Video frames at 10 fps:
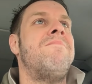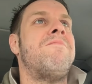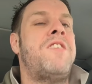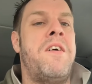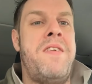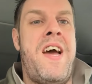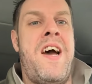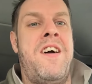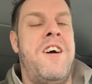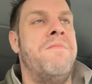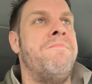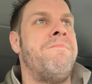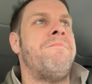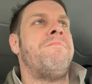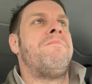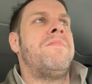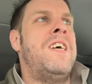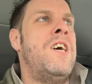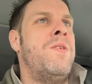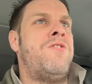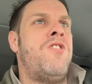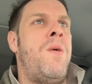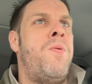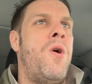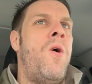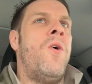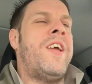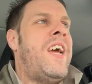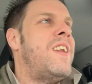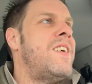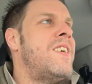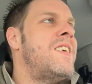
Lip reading: So yeah, I always try and put a hook in